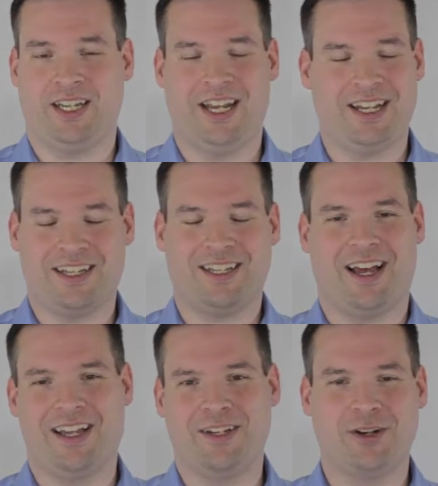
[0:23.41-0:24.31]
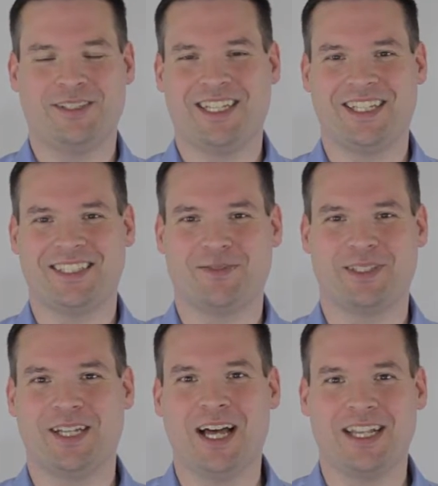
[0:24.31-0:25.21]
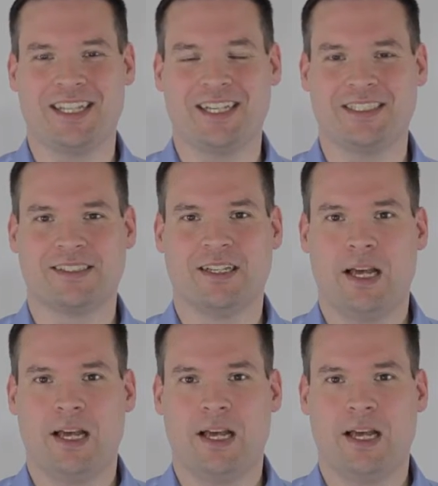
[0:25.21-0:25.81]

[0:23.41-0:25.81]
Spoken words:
And I know I say this with a lot of things,